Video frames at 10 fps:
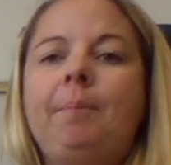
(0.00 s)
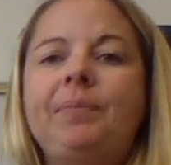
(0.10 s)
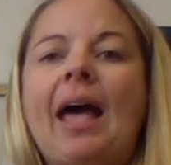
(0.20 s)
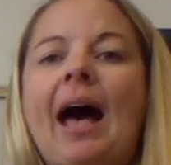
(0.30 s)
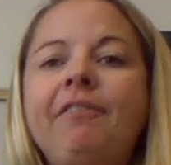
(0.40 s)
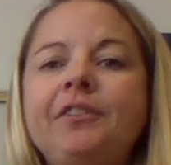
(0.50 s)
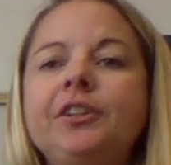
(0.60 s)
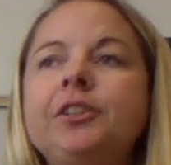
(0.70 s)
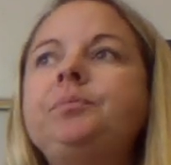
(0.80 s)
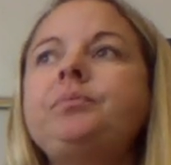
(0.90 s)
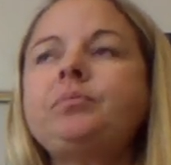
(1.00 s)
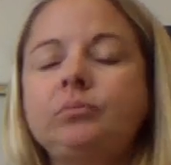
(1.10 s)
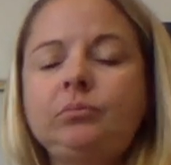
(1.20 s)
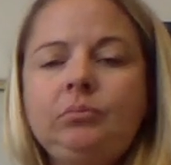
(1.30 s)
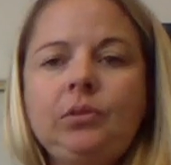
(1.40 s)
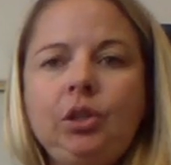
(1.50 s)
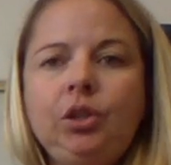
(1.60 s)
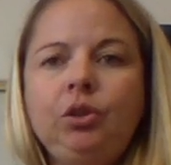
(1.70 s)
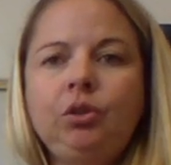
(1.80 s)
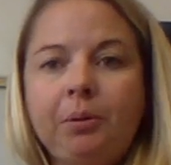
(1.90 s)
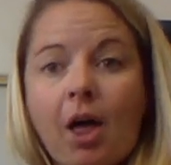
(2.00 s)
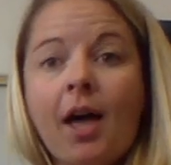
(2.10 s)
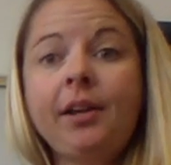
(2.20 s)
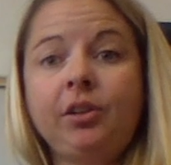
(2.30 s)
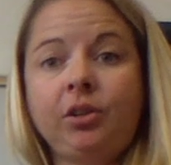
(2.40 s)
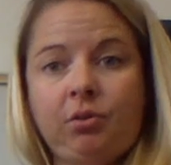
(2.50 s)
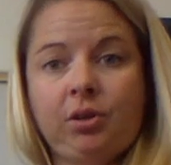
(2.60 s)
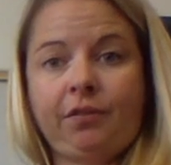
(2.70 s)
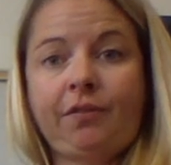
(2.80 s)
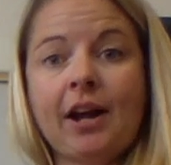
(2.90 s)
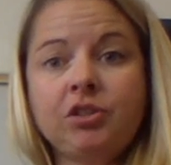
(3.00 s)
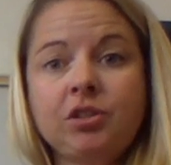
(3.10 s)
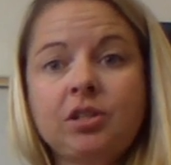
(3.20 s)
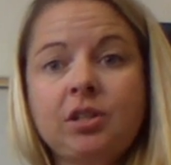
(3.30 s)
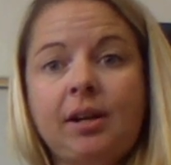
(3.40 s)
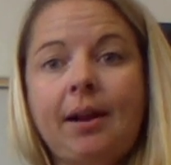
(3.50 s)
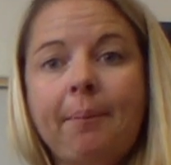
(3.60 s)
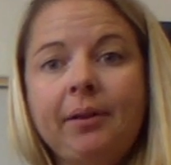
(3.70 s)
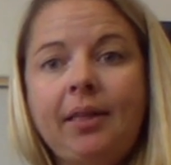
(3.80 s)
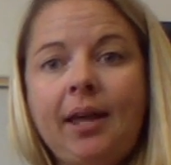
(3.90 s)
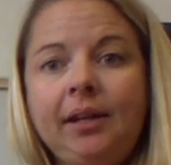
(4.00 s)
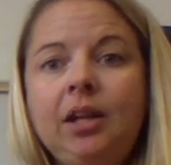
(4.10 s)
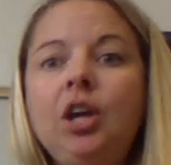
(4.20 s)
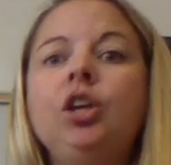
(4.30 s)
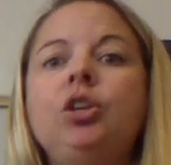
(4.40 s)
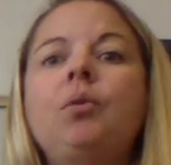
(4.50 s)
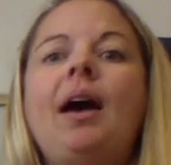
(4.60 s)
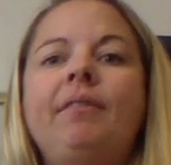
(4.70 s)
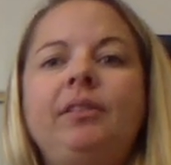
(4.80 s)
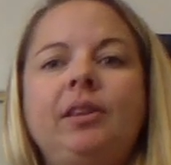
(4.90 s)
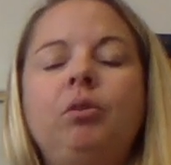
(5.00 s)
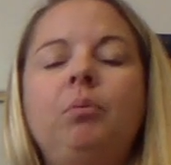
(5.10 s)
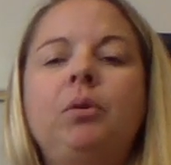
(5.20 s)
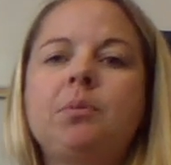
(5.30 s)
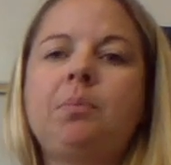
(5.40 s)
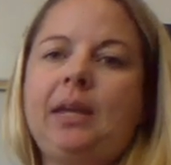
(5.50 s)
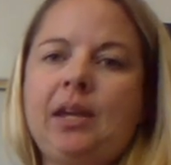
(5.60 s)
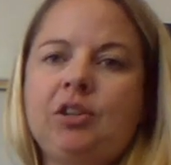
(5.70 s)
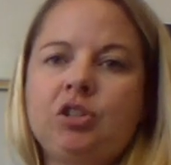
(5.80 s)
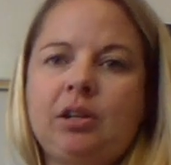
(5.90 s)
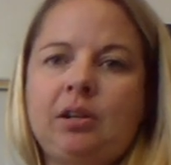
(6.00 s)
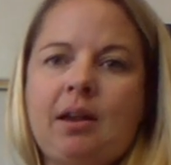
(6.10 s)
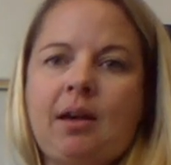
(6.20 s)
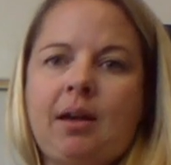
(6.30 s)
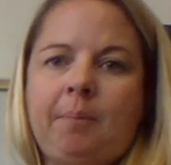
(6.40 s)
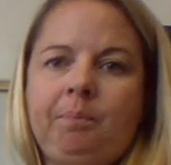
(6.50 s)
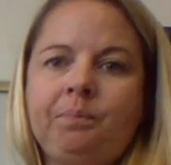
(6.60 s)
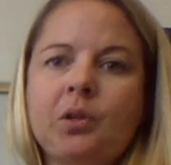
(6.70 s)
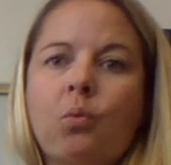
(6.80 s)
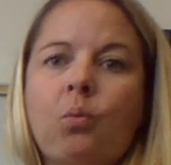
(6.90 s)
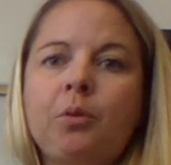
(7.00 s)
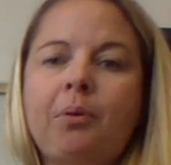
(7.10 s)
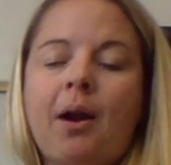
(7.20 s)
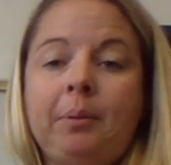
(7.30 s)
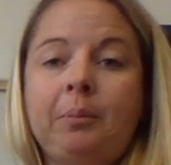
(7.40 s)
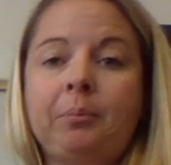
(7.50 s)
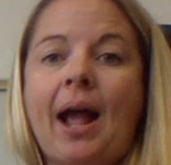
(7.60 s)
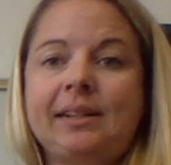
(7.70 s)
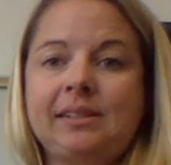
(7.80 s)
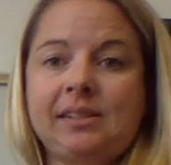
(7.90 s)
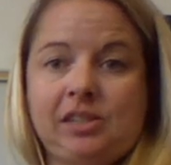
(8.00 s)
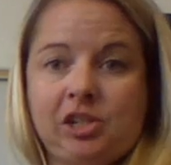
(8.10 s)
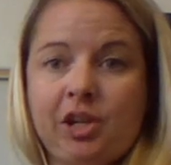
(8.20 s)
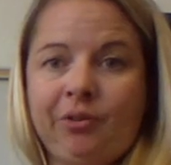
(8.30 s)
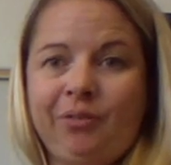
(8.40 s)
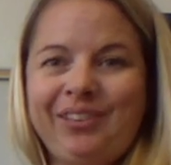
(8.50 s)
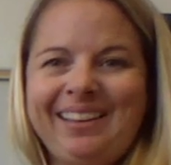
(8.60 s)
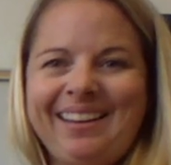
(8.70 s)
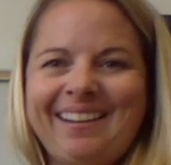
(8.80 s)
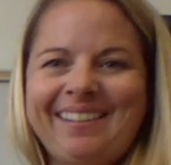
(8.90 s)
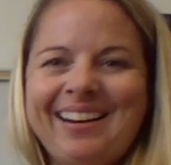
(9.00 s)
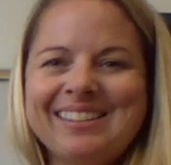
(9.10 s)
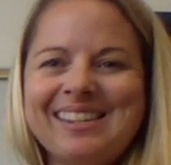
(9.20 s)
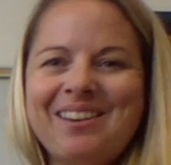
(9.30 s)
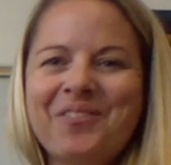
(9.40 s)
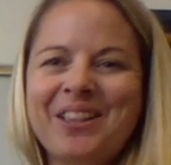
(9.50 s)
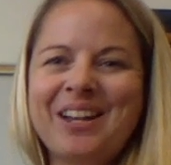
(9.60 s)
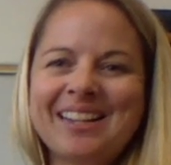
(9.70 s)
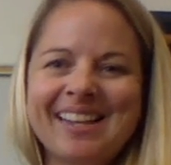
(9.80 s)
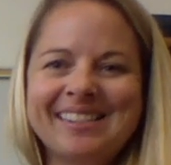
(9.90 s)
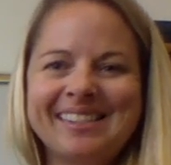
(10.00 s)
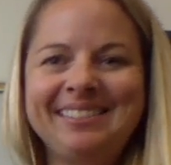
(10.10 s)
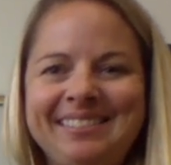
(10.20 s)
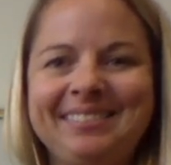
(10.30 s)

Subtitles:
After you plot your fractions on a number line, you have a little multiplication word problem practice to do. All right, I'll see you for the next lesson.